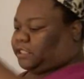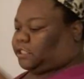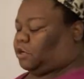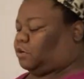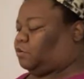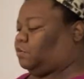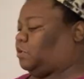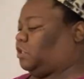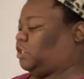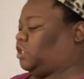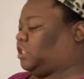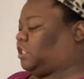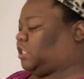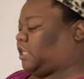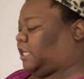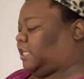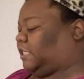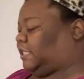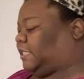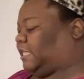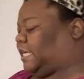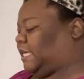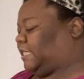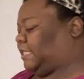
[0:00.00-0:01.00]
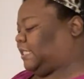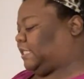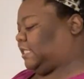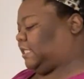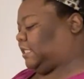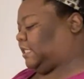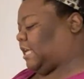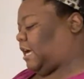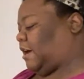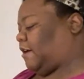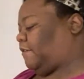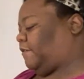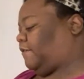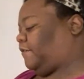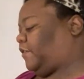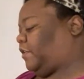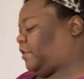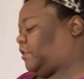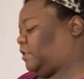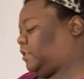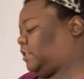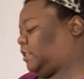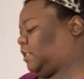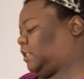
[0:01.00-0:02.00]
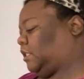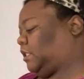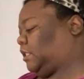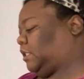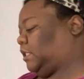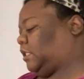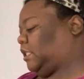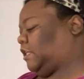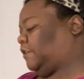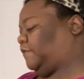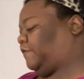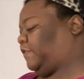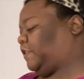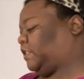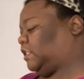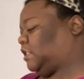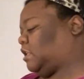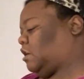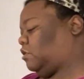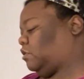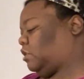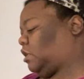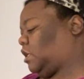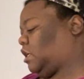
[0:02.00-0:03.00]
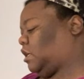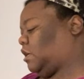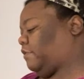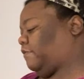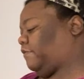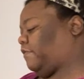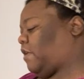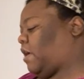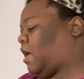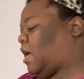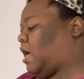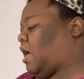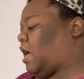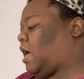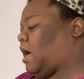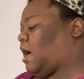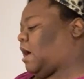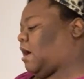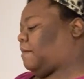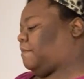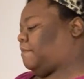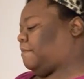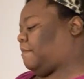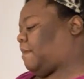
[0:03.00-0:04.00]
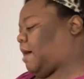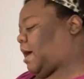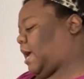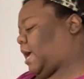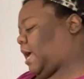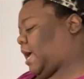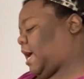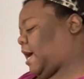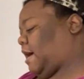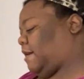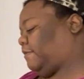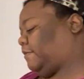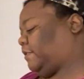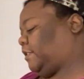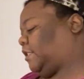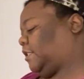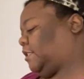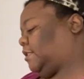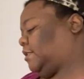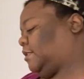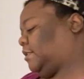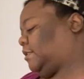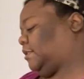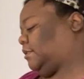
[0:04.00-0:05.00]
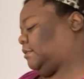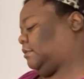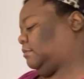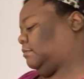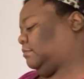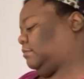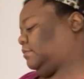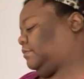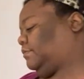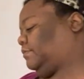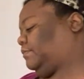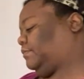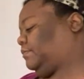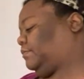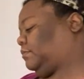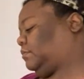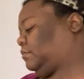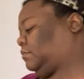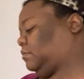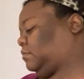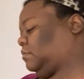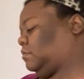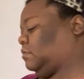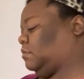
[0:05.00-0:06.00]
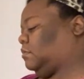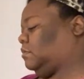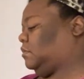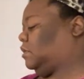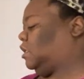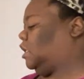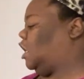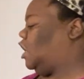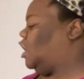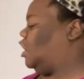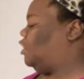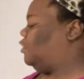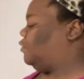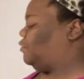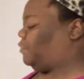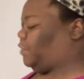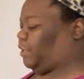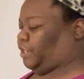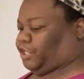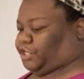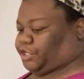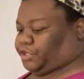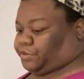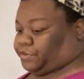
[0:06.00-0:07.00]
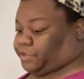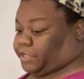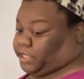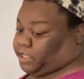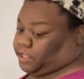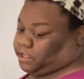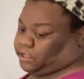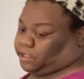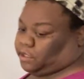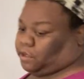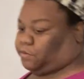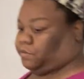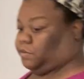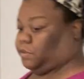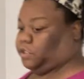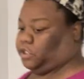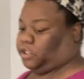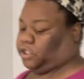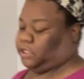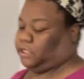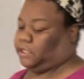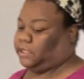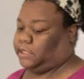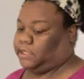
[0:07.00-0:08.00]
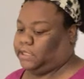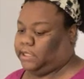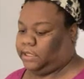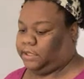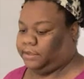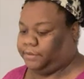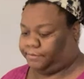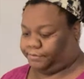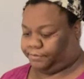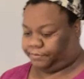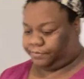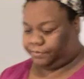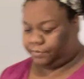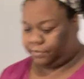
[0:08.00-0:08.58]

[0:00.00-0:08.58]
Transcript: so we're just going to test this out first and see if it's long enough. I might have to redo it, so we'll just see